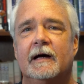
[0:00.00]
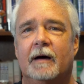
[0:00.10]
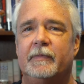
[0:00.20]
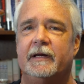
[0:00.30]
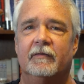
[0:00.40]

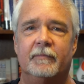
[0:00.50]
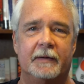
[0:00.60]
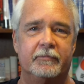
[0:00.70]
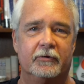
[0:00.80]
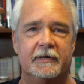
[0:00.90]
I mean, of
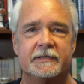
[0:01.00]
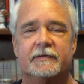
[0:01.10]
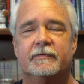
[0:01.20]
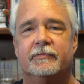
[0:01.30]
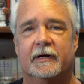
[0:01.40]
my
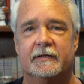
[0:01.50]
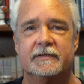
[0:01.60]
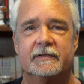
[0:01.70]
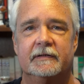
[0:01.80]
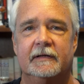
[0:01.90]
progressive
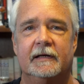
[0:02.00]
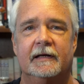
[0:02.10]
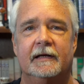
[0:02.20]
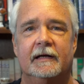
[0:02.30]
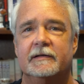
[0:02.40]
friends,
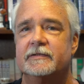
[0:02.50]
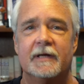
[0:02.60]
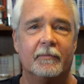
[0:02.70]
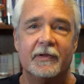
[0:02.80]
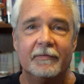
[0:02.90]

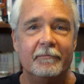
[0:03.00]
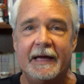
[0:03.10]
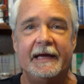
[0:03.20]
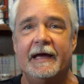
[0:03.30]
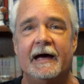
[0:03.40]
some of them
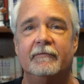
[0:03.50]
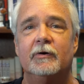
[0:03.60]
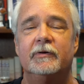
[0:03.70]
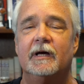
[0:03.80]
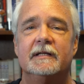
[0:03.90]
may have
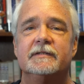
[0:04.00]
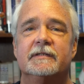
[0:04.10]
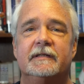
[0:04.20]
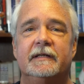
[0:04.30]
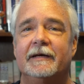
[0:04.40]
owned
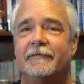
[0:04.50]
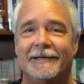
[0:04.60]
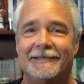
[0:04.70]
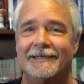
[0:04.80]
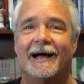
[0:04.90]
guns. If
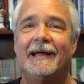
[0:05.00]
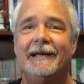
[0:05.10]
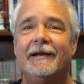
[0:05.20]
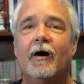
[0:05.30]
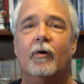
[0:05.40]
they did, I
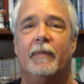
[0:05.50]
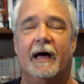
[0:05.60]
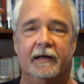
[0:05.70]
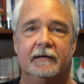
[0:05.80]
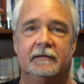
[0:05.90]
didn't know
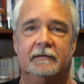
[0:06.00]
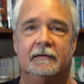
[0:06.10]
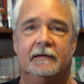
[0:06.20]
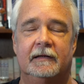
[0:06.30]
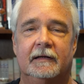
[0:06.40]
about it.
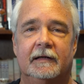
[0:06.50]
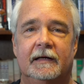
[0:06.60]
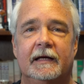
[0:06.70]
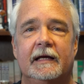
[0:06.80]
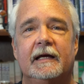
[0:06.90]

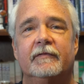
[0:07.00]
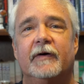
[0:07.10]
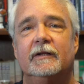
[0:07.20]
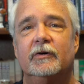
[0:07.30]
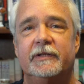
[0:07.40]

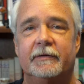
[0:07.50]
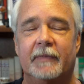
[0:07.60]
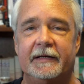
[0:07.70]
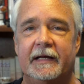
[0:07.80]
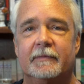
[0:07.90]
If I looked at
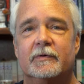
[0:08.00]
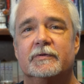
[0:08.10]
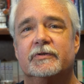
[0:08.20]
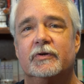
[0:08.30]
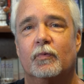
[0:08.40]
my
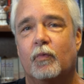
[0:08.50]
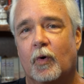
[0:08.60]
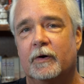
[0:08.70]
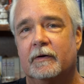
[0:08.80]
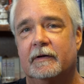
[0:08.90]
neighbors who
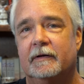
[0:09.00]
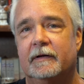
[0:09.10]
weren't